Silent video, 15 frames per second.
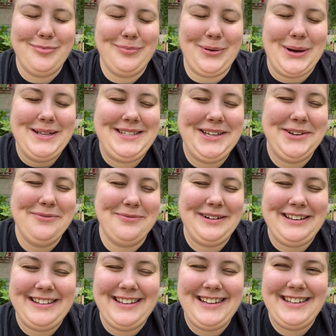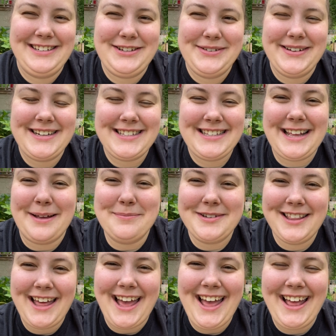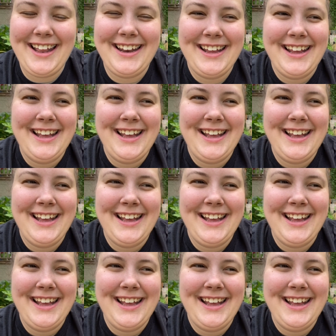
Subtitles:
wasn't willing to accept that